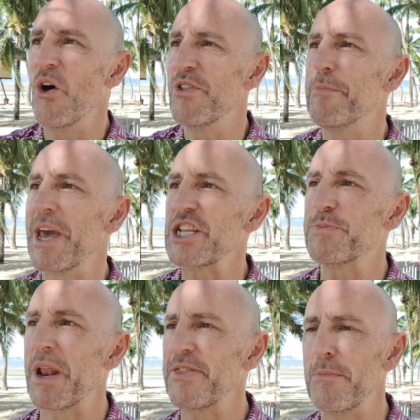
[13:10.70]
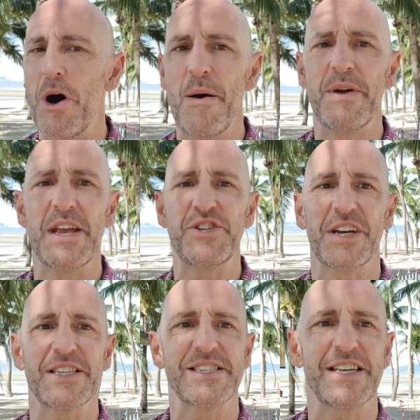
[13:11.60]
on the beach, but at the moment, as you
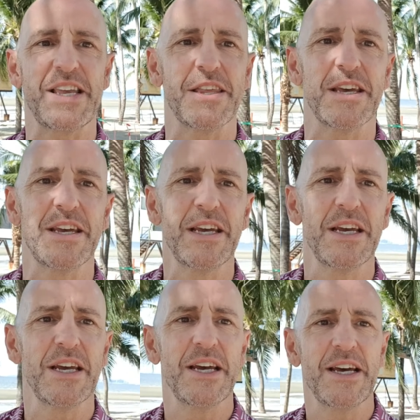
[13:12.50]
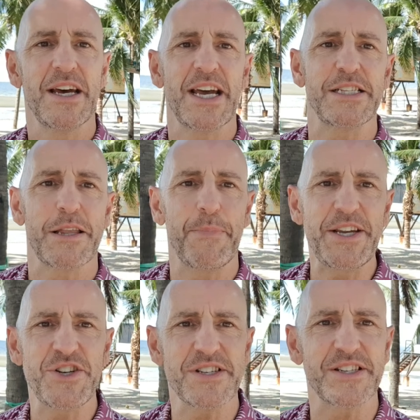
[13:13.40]
can see, the, the
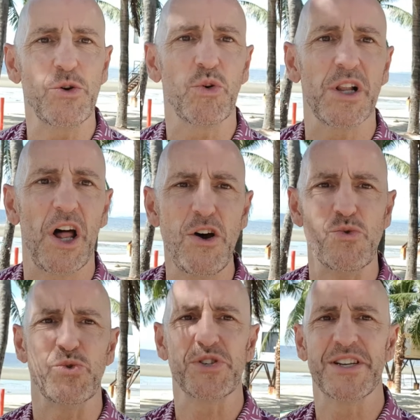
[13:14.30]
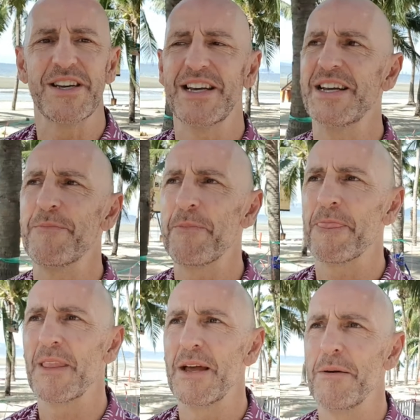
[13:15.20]
beach is still closed.
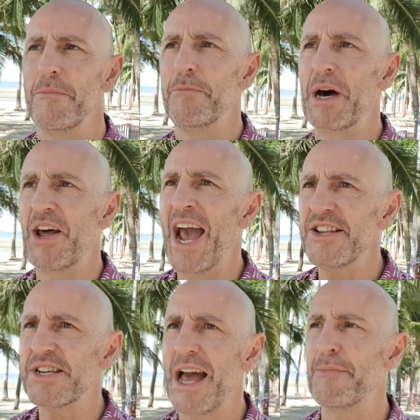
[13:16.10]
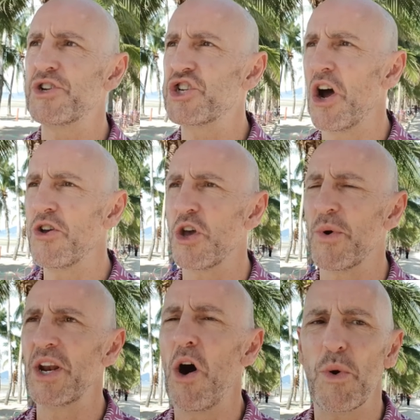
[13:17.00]
But I had to come and show you,
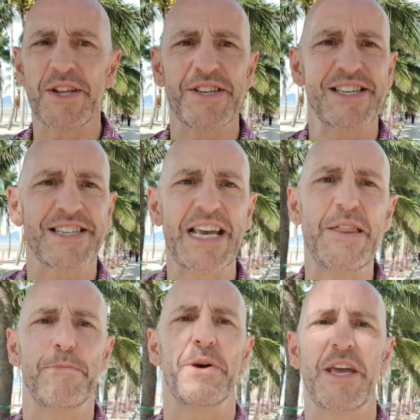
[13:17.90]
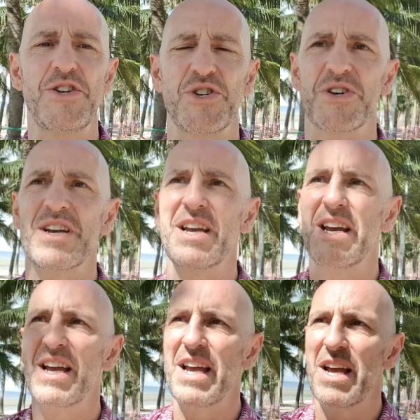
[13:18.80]
and I wanted to see the beach,
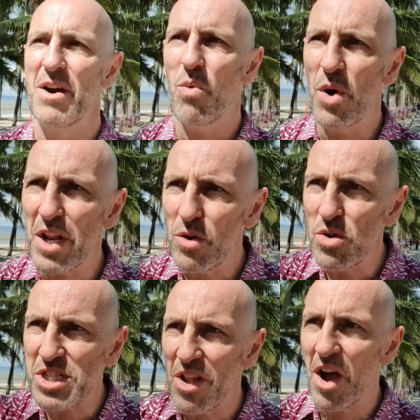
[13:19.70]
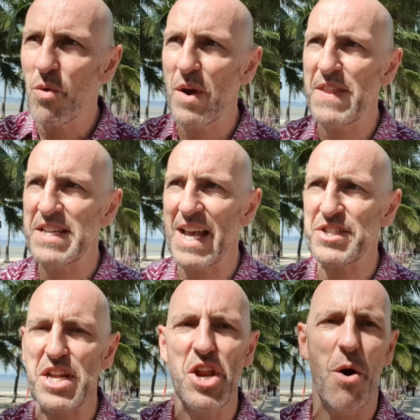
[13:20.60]
what it looks like when there's
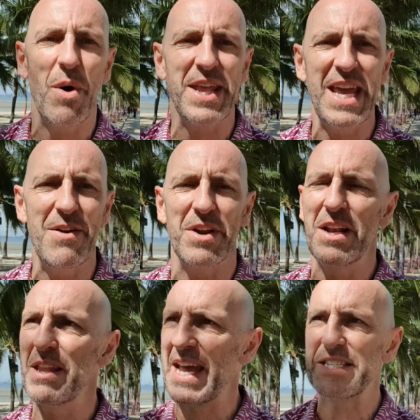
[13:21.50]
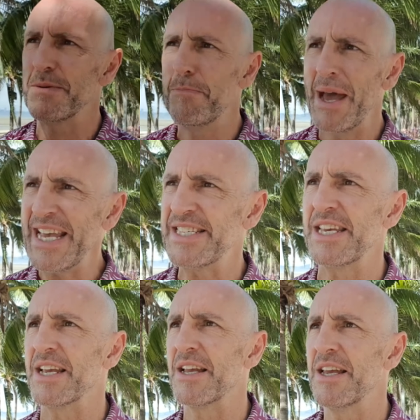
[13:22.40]
actually no one here, and it's amazing.